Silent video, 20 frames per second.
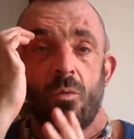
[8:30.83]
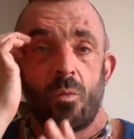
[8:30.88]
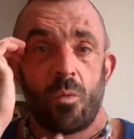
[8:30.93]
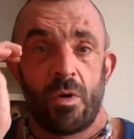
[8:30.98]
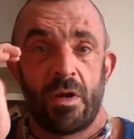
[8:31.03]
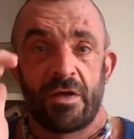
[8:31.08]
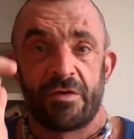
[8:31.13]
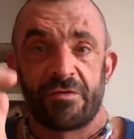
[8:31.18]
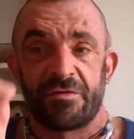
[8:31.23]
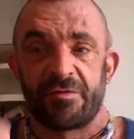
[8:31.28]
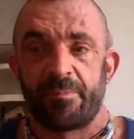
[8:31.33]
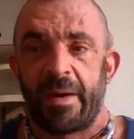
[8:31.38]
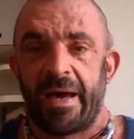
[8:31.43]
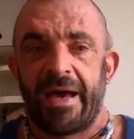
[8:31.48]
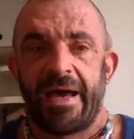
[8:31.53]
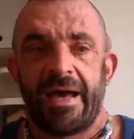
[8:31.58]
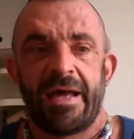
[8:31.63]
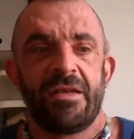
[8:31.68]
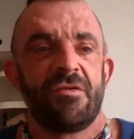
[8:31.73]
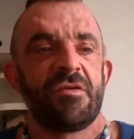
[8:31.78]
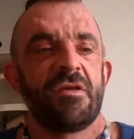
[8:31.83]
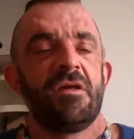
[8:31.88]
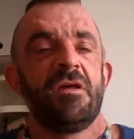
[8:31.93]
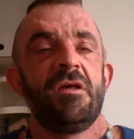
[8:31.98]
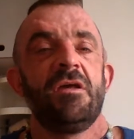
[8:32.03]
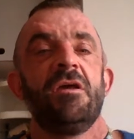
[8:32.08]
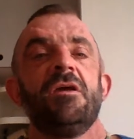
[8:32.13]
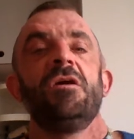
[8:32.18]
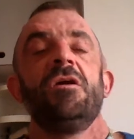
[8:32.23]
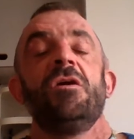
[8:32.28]
will expand.
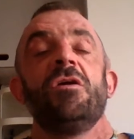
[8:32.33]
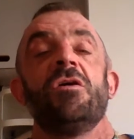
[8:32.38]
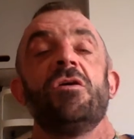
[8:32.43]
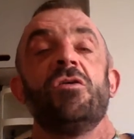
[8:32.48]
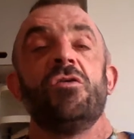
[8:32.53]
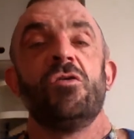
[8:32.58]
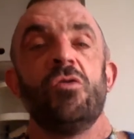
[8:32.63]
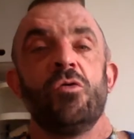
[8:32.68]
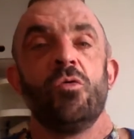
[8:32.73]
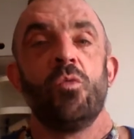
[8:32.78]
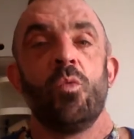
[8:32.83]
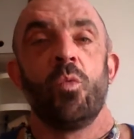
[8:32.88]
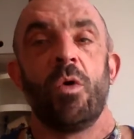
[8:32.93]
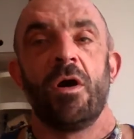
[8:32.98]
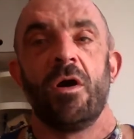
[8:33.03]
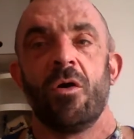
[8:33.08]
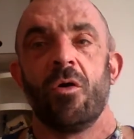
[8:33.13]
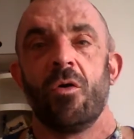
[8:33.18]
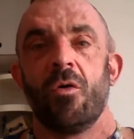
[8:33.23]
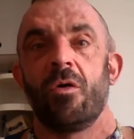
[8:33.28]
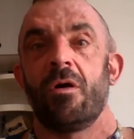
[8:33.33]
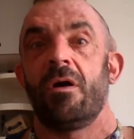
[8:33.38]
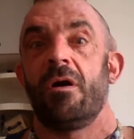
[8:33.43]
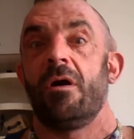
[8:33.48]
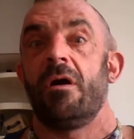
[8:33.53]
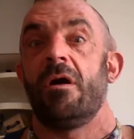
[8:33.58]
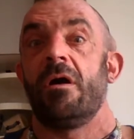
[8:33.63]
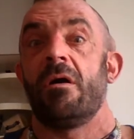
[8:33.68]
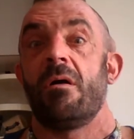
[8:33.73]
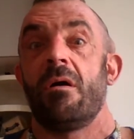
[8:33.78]
You will
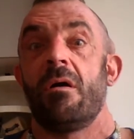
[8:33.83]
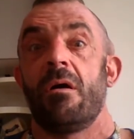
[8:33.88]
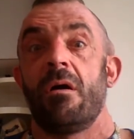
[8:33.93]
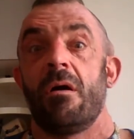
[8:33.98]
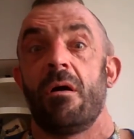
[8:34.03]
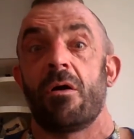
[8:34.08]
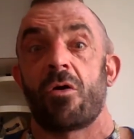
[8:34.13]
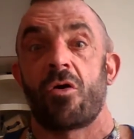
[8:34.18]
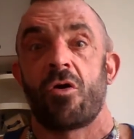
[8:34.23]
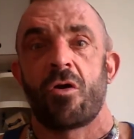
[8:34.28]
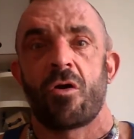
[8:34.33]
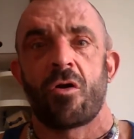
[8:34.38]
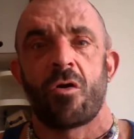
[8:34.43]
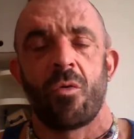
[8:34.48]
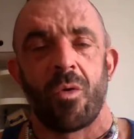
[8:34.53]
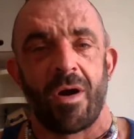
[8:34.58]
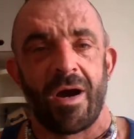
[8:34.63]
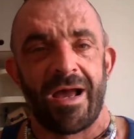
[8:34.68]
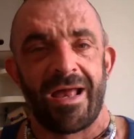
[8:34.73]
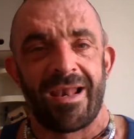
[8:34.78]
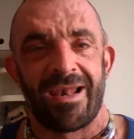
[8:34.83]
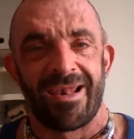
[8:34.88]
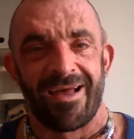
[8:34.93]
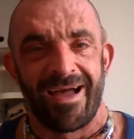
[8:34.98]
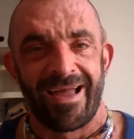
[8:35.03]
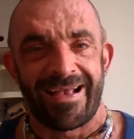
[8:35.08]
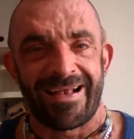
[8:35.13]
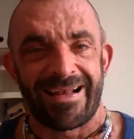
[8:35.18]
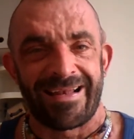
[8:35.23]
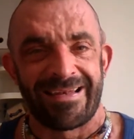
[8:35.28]
quite
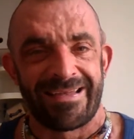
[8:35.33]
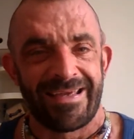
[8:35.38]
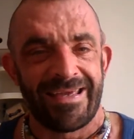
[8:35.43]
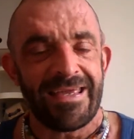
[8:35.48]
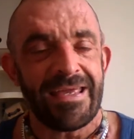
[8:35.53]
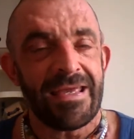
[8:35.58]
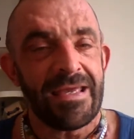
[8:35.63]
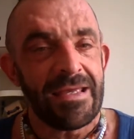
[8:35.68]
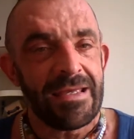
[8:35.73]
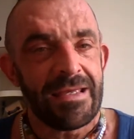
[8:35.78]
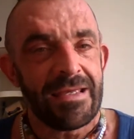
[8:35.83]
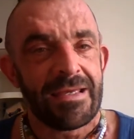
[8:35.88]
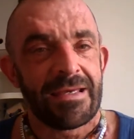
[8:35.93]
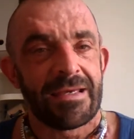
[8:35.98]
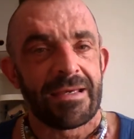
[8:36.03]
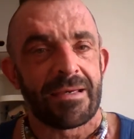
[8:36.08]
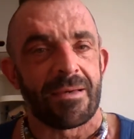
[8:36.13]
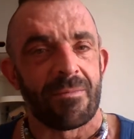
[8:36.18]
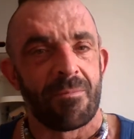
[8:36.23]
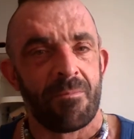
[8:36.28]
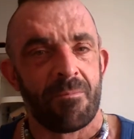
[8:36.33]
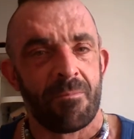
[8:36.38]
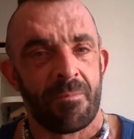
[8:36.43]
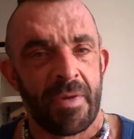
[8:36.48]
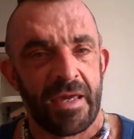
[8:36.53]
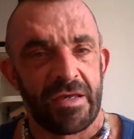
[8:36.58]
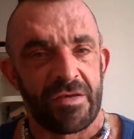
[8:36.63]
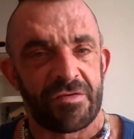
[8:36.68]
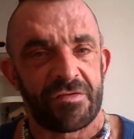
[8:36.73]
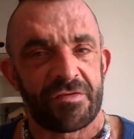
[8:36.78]
likely
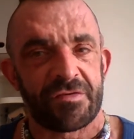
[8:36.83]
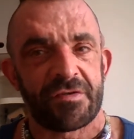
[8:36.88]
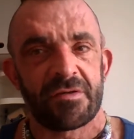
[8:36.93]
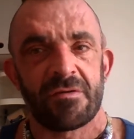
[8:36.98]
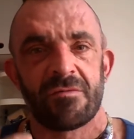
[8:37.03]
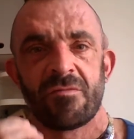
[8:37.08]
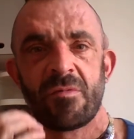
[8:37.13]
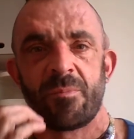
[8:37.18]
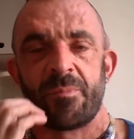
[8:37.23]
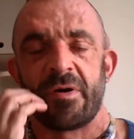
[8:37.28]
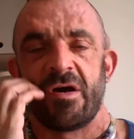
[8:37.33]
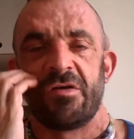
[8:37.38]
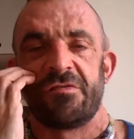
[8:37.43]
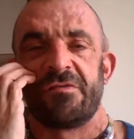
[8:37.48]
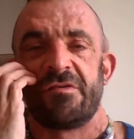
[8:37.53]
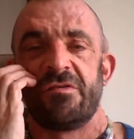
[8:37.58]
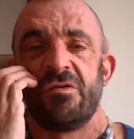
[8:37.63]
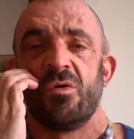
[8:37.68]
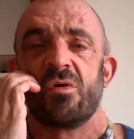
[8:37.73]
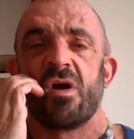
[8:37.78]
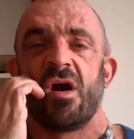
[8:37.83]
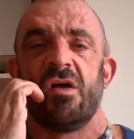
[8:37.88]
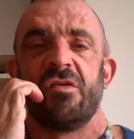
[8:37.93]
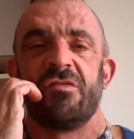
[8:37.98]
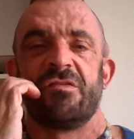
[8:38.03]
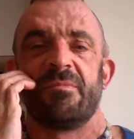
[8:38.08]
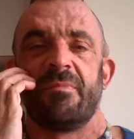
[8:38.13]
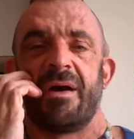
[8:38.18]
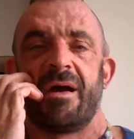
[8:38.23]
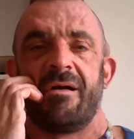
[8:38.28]
meet the person you're
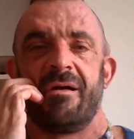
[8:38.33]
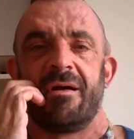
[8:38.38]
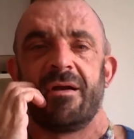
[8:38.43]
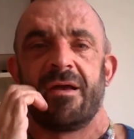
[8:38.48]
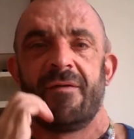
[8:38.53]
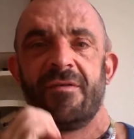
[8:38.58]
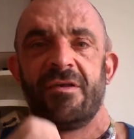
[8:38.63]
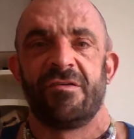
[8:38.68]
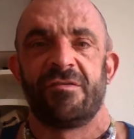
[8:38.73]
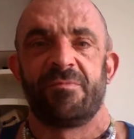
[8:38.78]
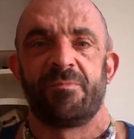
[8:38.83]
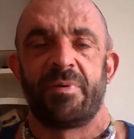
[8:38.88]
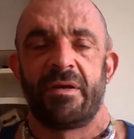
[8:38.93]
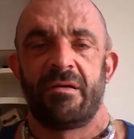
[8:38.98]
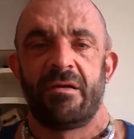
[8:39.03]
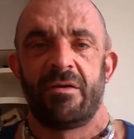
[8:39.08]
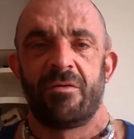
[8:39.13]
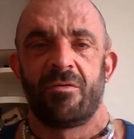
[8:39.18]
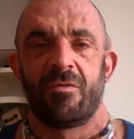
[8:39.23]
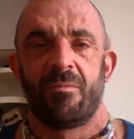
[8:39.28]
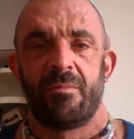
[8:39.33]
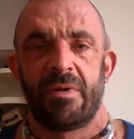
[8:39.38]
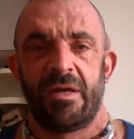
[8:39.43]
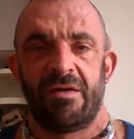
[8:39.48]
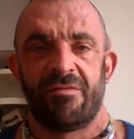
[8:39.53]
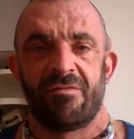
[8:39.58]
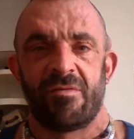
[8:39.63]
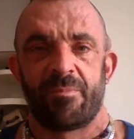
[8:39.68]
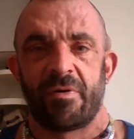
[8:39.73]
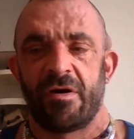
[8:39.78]
going to marry in this period, or
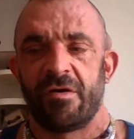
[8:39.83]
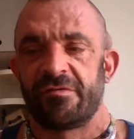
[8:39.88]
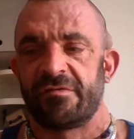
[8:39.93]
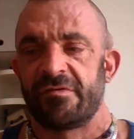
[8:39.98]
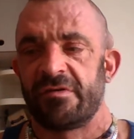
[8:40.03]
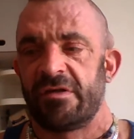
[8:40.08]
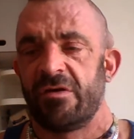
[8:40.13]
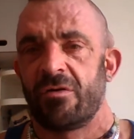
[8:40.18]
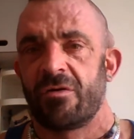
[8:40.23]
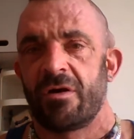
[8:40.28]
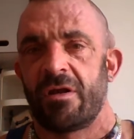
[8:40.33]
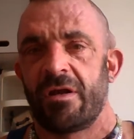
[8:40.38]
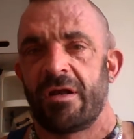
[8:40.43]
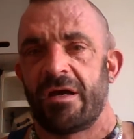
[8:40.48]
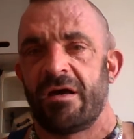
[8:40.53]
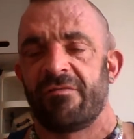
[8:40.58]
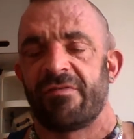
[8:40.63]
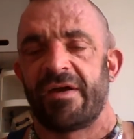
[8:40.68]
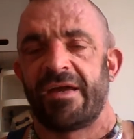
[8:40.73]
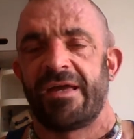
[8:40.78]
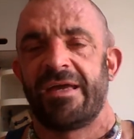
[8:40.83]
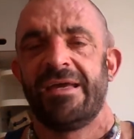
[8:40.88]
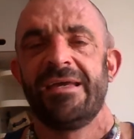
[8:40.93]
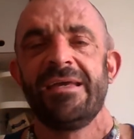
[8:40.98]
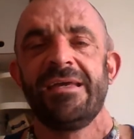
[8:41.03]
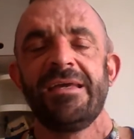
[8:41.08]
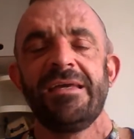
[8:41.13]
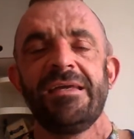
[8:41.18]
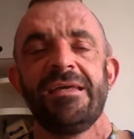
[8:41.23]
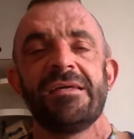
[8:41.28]
meet the person that you're going to have a
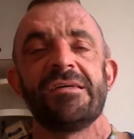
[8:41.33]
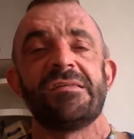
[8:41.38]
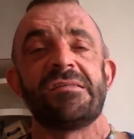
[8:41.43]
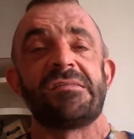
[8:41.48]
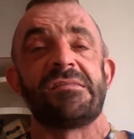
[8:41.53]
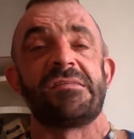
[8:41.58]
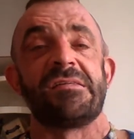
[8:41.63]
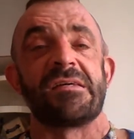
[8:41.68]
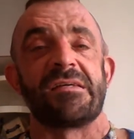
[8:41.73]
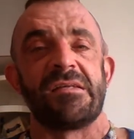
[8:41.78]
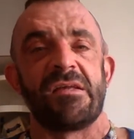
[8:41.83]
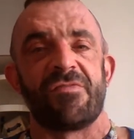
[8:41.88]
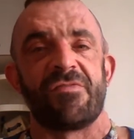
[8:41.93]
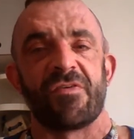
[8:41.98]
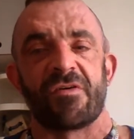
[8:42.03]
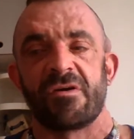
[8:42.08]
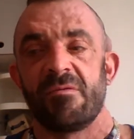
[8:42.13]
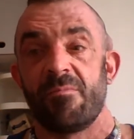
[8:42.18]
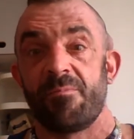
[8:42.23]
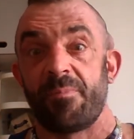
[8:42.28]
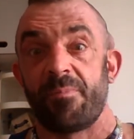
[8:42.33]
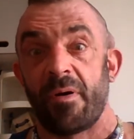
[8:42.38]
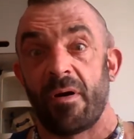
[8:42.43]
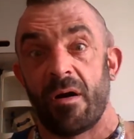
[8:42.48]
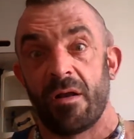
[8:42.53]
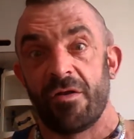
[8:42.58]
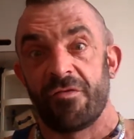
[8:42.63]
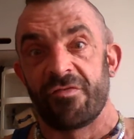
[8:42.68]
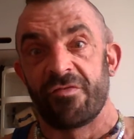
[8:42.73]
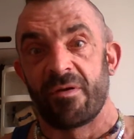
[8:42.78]
significant
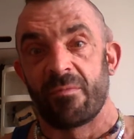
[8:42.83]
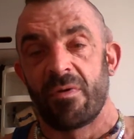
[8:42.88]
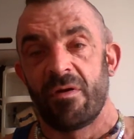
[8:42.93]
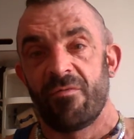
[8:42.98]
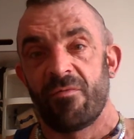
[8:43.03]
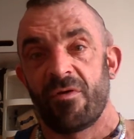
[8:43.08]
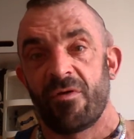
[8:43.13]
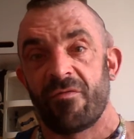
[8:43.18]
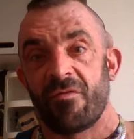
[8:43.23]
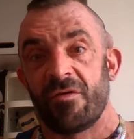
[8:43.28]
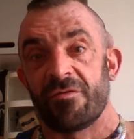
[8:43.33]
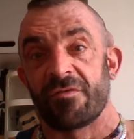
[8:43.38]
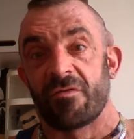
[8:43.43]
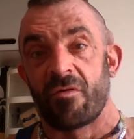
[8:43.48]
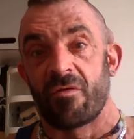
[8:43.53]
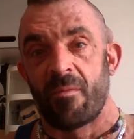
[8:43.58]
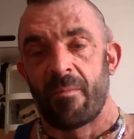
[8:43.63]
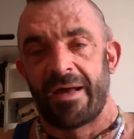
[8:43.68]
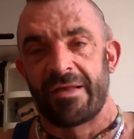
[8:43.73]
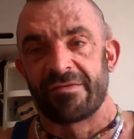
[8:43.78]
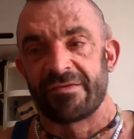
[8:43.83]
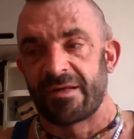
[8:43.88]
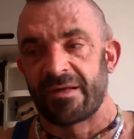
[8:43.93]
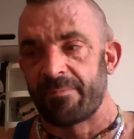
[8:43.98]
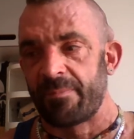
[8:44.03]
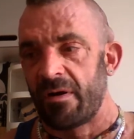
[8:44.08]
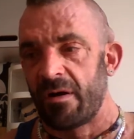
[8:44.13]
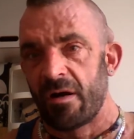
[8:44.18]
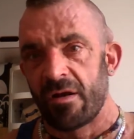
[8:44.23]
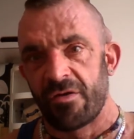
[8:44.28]
partnership with, whether it's a
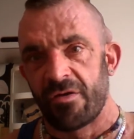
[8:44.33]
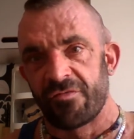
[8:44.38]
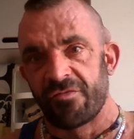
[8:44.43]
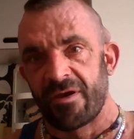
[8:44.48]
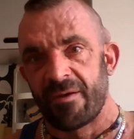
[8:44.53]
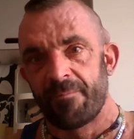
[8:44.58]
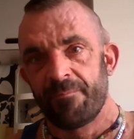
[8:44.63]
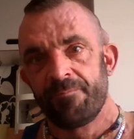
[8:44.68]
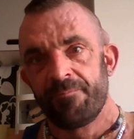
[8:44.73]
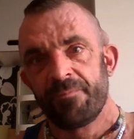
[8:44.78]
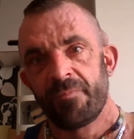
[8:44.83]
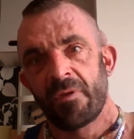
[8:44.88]
romantic partnership